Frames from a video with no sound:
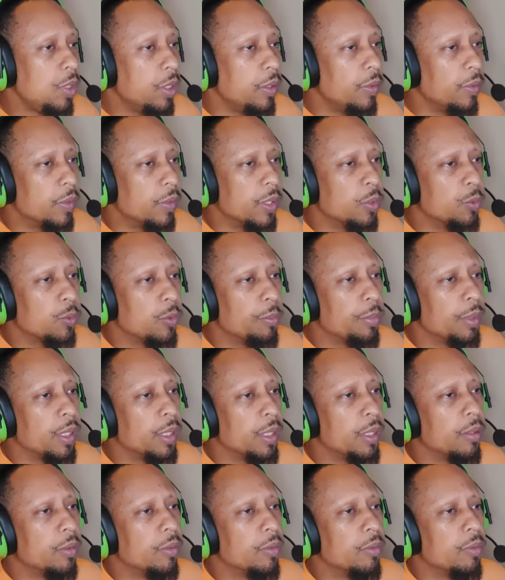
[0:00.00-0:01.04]
This would
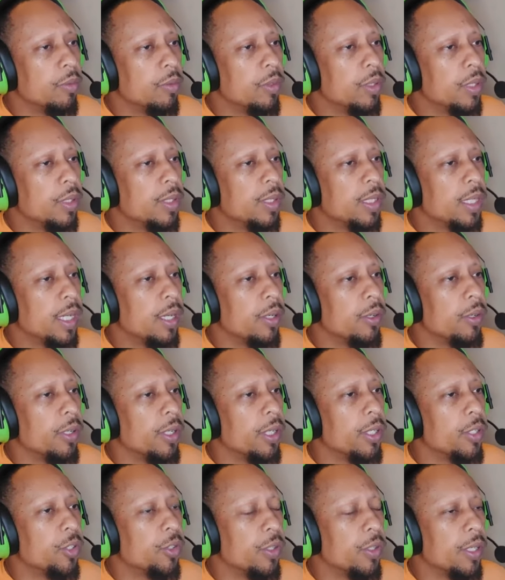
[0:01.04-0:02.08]
be the standard
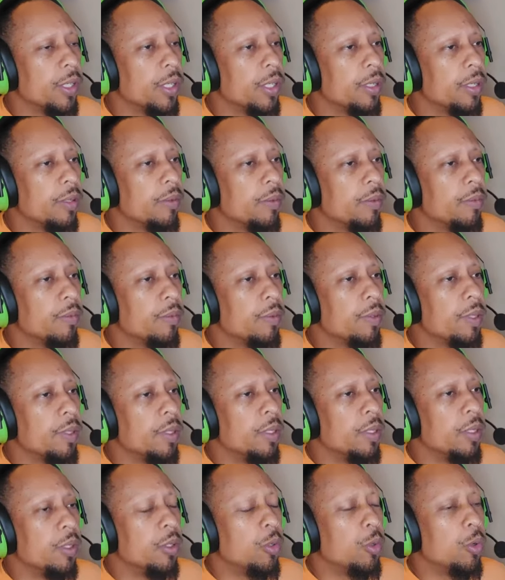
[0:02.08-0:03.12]
entry,
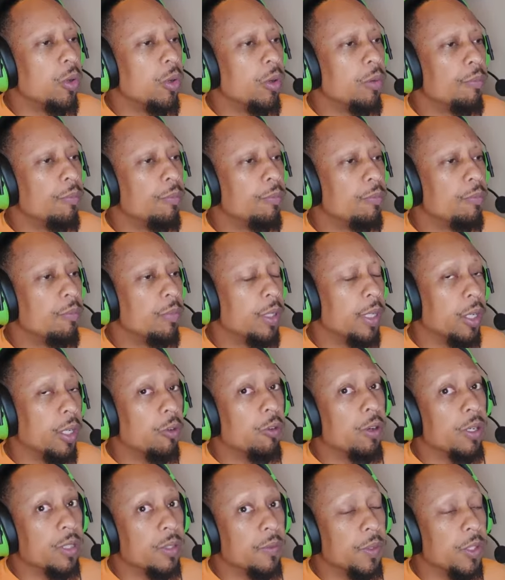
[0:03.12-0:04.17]
or an
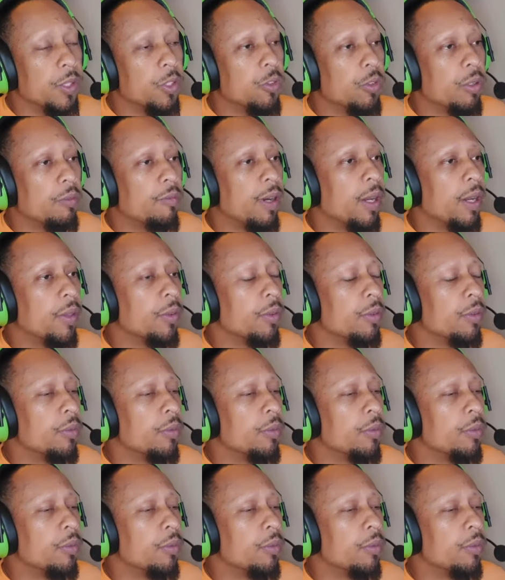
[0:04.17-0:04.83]
aggressive entry rather.